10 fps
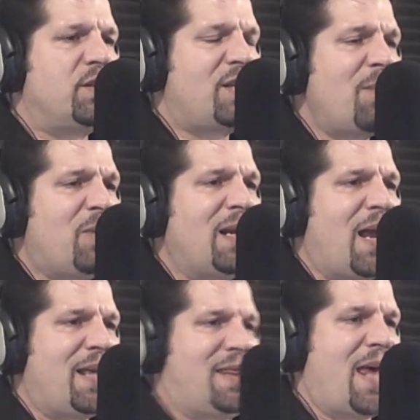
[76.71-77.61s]
something
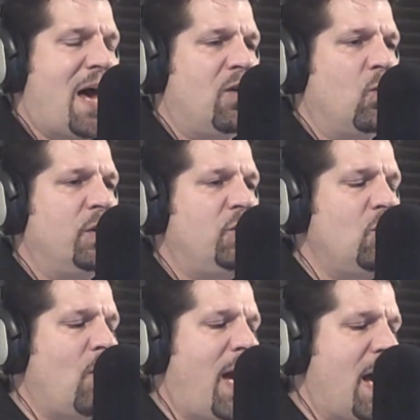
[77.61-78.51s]
like that, when
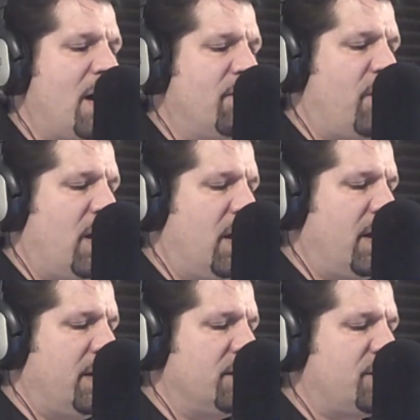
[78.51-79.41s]
you have,
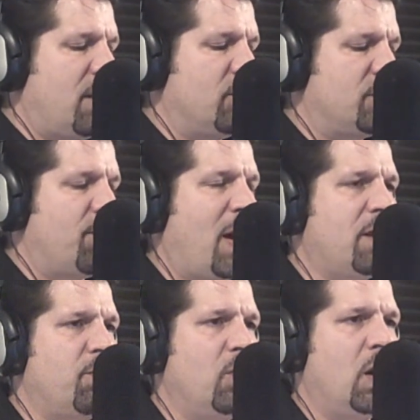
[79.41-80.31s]
and his name was
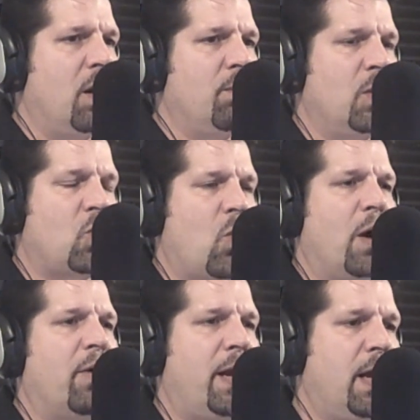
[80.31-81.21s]
Mike
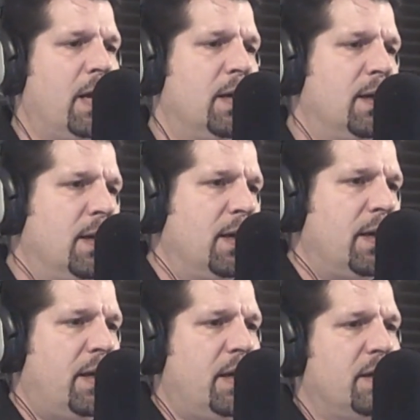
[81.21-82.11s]
McQuarrie,
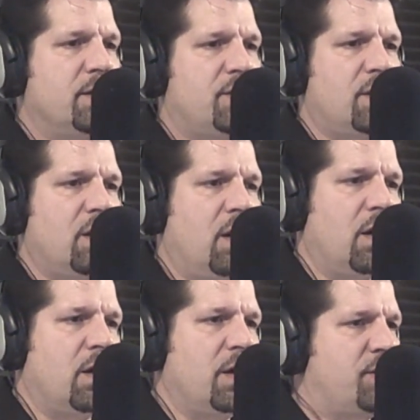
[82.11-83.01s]
his
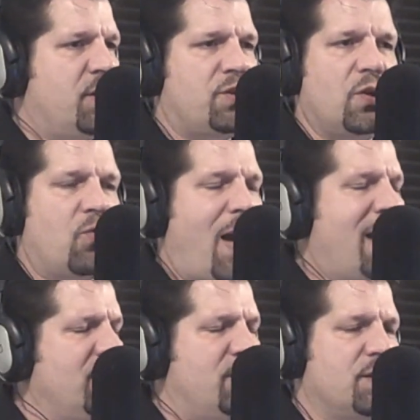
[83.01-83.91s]

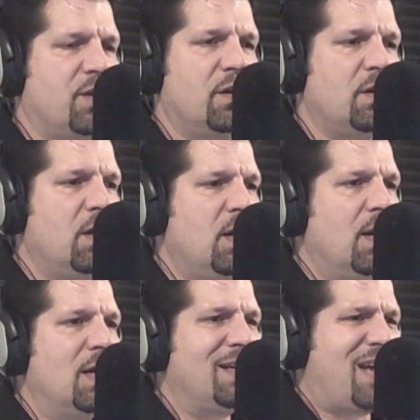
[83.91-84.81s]
grad assistant,
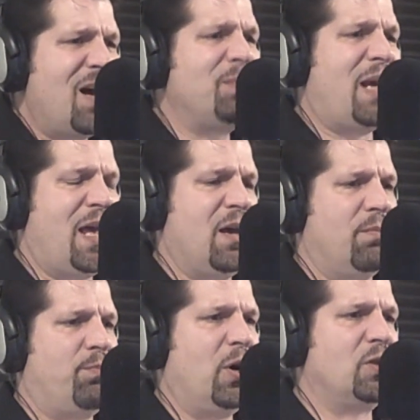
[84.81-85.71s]
come to
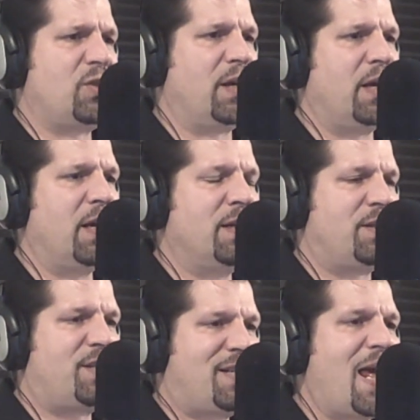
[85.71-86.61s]
him personally
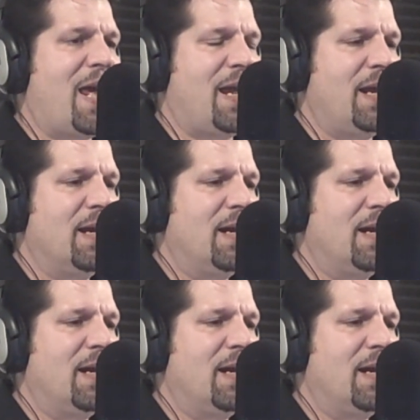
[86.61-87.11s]
and say